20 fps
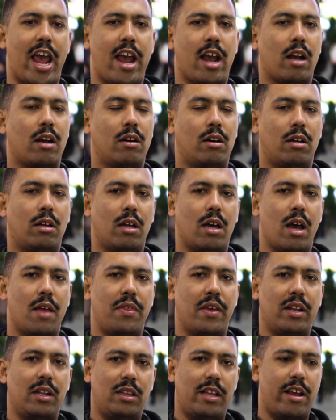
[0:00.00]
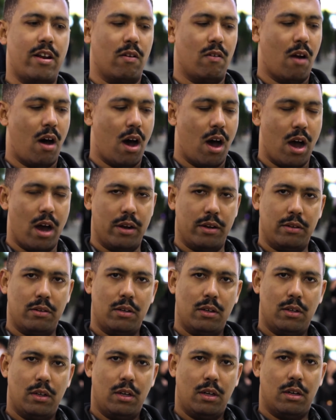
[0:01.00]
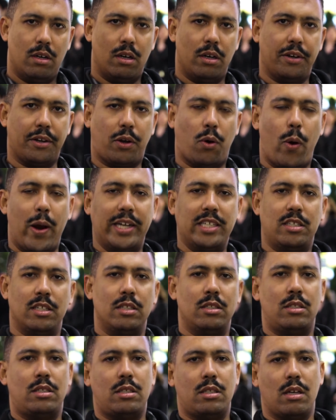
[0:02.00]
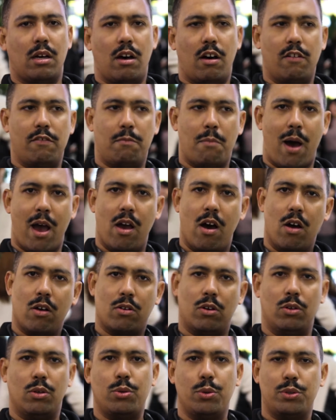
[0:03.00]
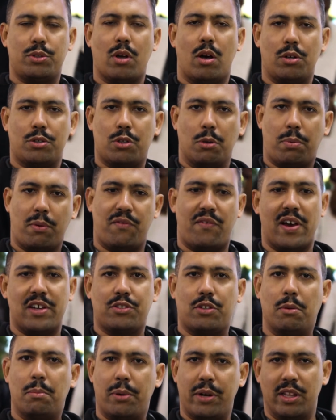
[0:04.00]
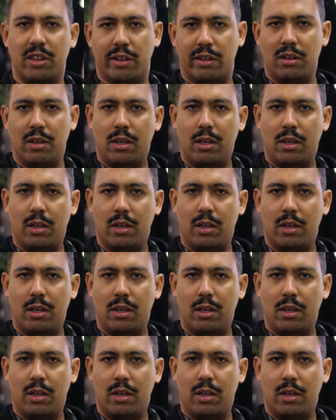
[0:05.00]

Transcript: angle, and then later on an acquaintance of my uncle who's also a professor but in the